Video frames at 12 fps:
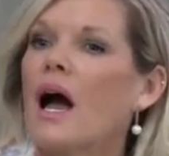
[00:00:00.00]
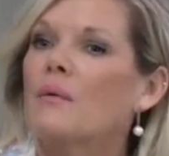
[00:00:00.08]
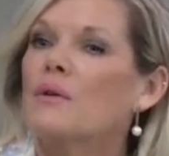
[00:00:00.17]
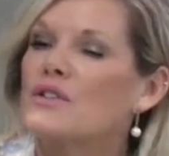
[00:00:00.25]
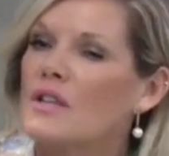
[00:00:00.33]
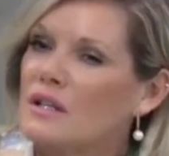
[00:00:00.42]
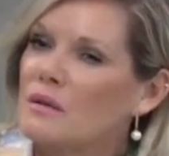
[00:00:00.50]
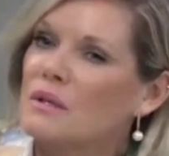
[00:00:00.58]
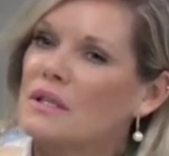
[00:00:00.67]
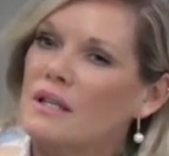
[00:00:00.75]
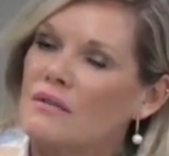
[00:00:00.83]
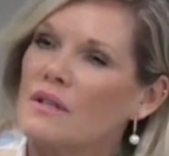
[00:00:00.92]
I wish that
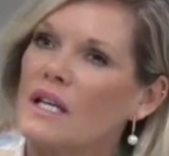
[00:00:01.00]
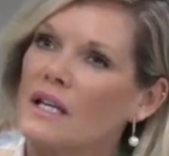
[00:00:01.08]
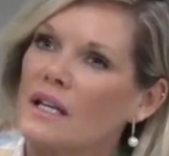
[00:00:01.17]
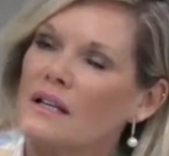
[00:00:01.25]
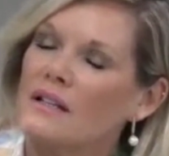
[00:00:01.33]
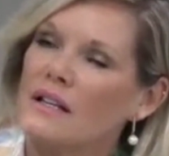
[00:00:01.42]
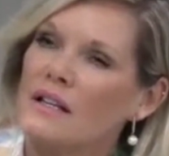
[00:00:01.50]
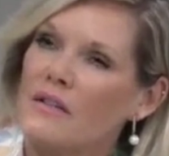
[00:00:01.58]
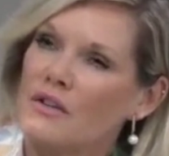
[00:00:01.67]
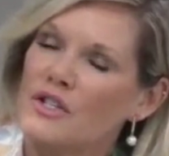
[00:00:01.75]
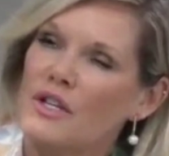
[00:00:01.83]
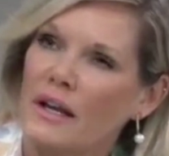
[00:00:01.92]
you'd give me uh,
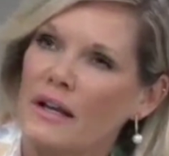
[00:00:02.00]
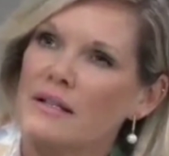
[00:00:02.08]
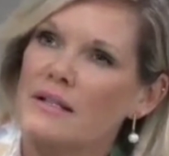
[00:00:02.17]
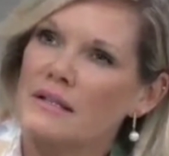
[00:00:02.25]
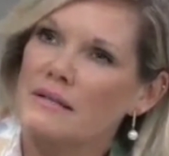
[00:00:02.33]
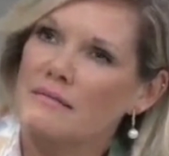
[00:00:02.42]
another chance.